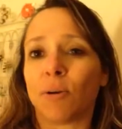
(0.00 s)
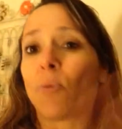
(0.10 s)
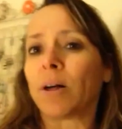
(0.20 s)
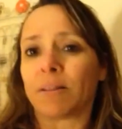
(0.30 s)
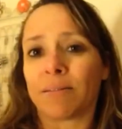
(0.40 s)

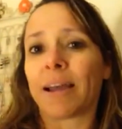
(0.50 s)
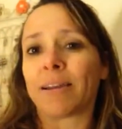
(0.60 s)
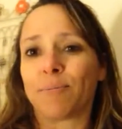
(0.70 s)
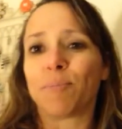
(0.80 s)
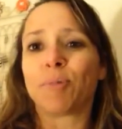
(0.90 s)
well,
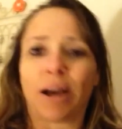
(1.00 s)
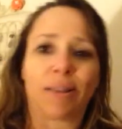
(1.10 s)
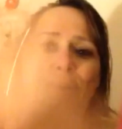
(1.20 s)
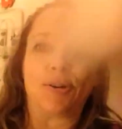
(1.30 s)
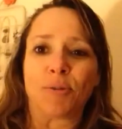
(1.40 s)
I
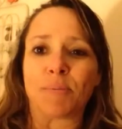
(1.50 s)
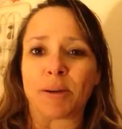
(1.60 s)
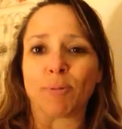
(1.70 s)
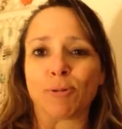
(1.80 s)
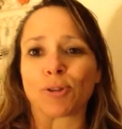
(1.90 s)
got the you know the
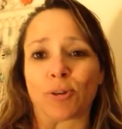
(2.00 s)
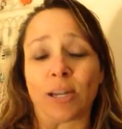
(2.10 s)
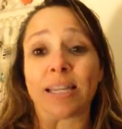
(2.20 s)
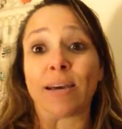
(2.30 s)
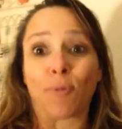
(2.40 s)
big blue
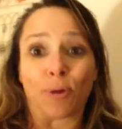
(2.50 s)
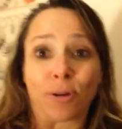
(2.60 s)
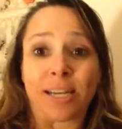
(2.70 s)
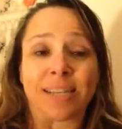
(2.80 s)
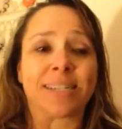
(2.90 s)
screen they were
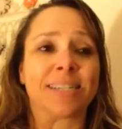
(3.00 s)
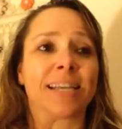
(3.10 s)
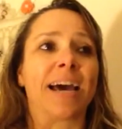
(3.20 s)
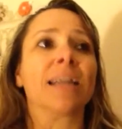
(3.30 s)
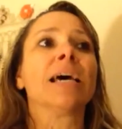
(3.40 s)
testing
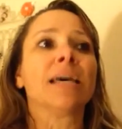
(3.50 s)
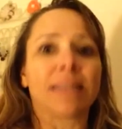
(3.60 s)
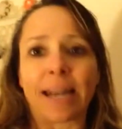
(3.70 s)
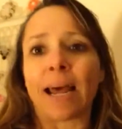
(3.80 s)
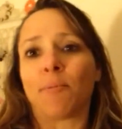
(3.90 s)
that
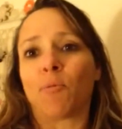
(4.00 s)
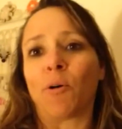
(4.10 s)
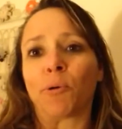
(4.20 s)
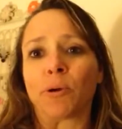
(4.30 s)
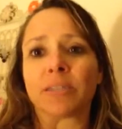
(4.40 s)
that happened
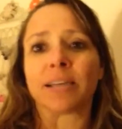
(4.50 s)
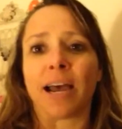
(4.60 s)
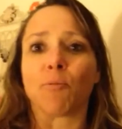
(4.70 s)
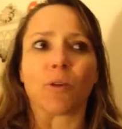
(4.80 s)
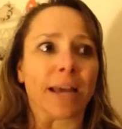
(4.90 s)
while we were
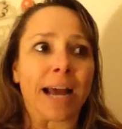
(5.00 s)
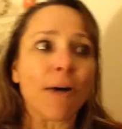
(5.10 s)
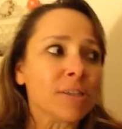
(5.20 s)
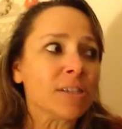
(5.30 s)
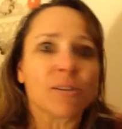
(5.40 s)
inside and we're like
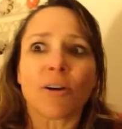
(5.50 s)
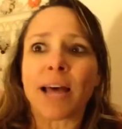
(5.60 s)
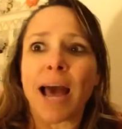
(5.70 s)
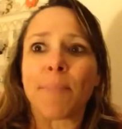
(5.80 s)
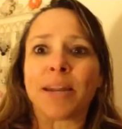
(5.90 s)
how is this
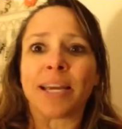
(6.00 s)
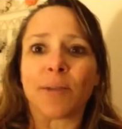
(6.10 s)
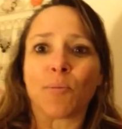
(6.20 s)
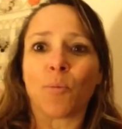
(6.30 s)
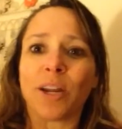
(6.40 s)
all happening
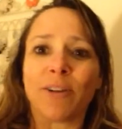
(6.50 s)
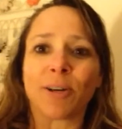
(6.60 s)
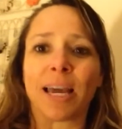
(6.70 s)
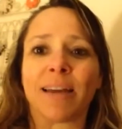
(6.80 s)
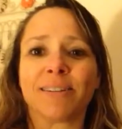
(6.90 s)
and we
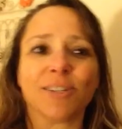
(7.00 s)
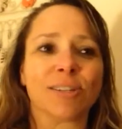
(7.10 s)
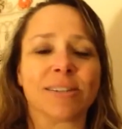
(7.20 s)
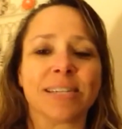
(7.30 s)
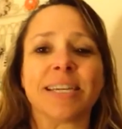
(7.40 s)
don't get
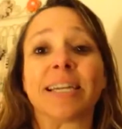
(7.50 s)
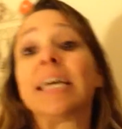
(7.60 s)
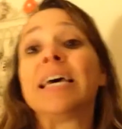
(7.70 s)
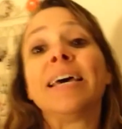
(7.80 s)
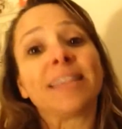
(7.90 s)
to see it
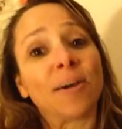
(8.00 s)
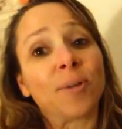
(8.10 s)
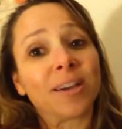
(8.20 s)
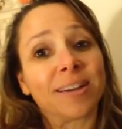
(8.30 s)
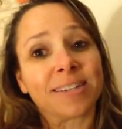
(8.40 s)
then
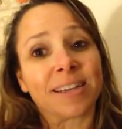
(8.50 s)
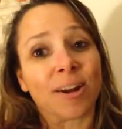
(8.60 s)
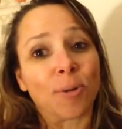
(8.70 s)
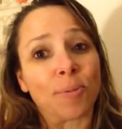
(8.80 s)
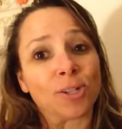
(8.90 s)
we got to
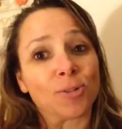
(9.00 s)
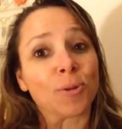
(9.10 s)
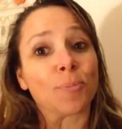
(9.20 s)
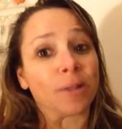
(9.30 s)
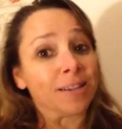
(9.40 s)
get our picture
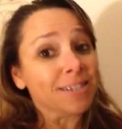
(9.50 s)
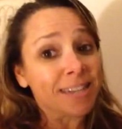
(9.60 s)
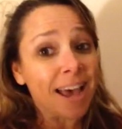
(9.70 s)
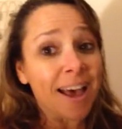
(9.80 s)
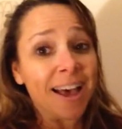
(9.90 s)
with bill and
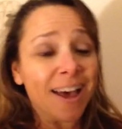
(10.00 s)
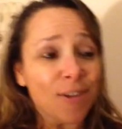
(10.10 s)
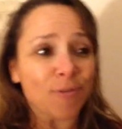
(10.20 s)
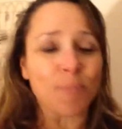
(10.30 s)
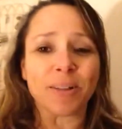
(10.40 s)
ted
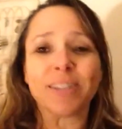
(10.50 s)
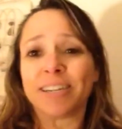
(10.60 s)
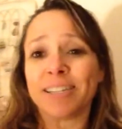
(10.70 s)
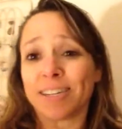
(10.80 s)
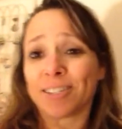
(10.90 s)
from bill and
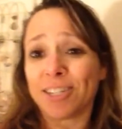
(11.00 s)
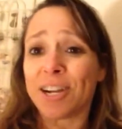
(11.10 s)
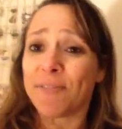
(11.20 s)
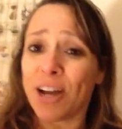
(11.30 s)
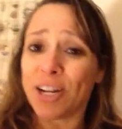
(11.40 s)
ted's
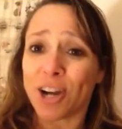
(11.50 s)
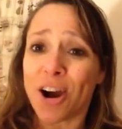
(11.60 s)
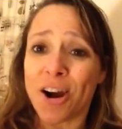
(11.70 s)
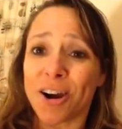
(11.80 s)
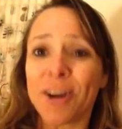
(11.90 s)
excellent
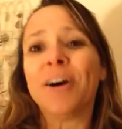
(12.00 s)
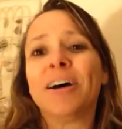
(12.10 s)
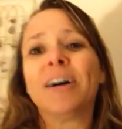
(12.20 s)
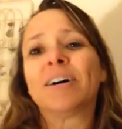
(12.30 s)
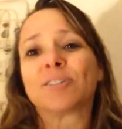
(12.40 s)
adventure
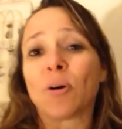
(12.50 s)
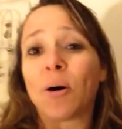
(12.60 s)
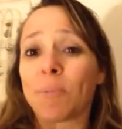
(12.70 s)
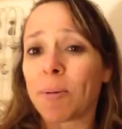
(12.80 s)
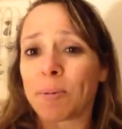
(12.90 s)
so
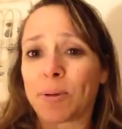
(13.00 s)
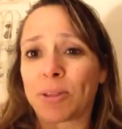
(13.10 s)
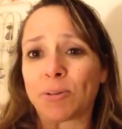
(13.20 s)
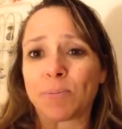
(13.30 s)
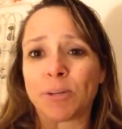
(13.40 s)
i'll probably put
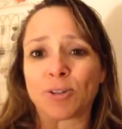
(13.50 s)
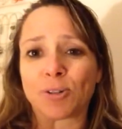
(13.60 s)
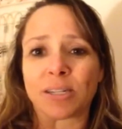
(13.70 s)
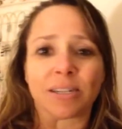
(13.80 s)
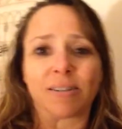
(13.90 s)
those
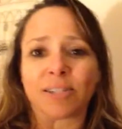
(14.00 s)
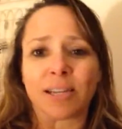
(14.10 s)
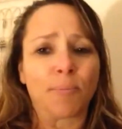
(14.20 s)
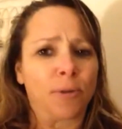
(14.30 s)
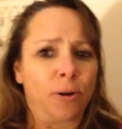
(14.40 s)
pictures in here at
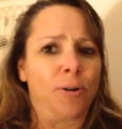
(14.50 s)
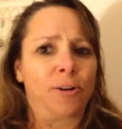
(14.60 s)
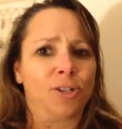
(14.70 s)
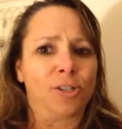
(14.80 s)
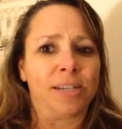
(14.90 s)
some point
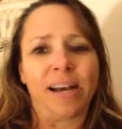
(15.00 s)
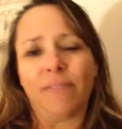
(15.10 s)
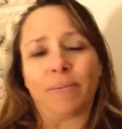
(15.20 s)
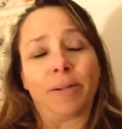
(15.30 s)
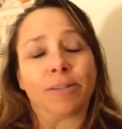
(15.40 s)
or just
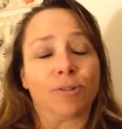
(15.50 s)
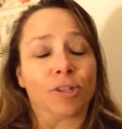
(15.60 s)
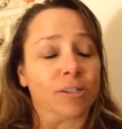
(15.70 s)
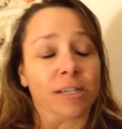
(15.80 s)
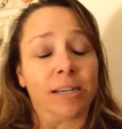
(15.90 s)
have i'm not too
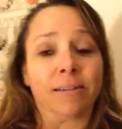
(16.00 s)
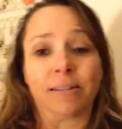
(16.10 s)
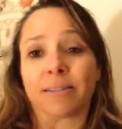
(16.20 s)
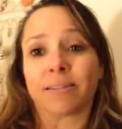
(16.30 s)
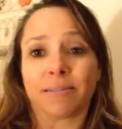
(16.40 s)
sure yet
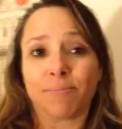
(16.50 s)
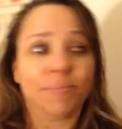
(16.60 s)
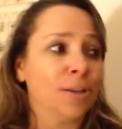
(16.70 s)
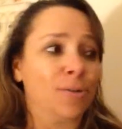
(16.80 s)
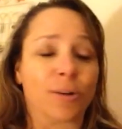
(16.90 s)
it's
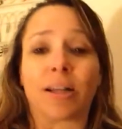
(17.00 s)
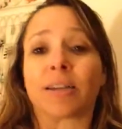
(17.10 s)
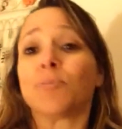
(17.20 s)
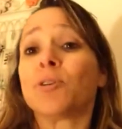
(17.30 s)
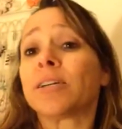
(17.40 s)
three o'clock
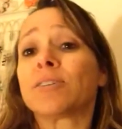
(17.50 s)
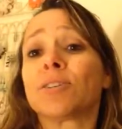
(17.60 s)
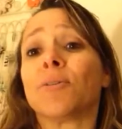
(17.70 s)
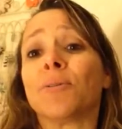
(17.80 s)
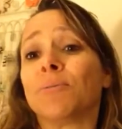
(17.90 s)
in the morning
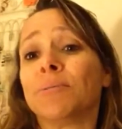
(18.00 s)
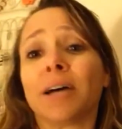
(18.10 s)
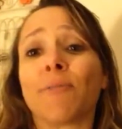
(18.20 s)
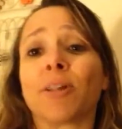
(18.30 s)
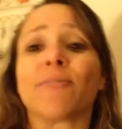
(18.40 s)
so
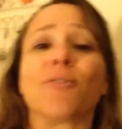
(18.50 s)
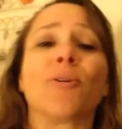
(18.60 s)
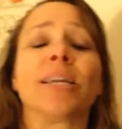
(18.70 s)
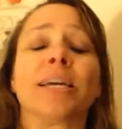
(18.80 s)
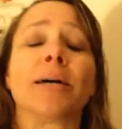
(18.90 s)
i really have
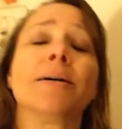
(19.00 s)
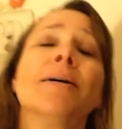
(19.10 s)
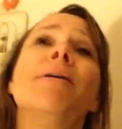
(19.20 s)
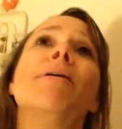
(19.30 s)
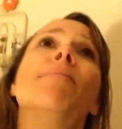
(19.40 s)
no idea
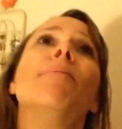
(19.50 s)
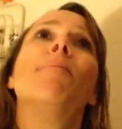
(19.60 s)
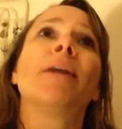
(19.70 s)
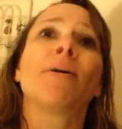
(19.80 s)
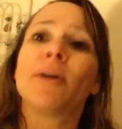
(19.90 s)

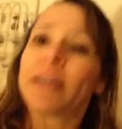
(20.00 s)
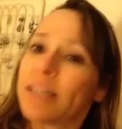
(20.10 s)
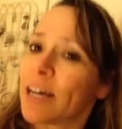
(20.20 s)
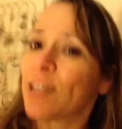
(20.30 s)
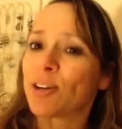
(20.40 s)
but i wanted
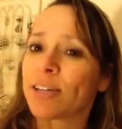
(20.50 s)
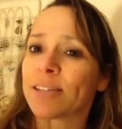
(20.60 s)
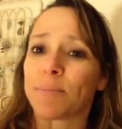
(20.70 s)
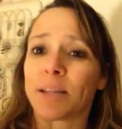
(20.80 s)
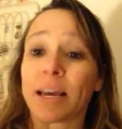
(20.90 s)
to address
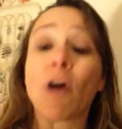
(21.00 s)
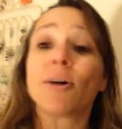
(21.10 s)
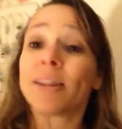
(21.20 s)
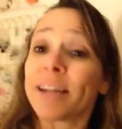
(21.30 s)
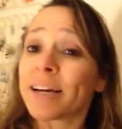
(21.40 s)
something oh
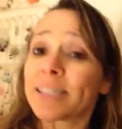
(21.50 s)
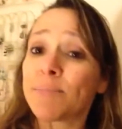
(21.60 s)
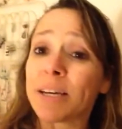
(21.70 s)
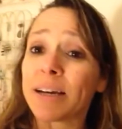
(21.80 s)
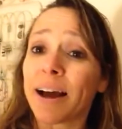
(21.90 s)
and then i got
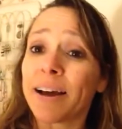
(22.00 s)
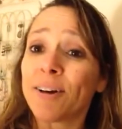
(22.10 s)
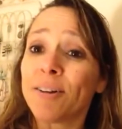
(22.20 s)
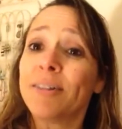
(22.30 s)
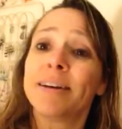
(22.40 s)
to meet
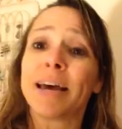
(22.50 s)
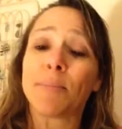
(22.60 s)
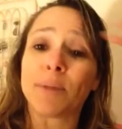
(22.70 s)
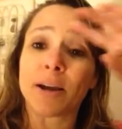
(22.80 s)
kyle and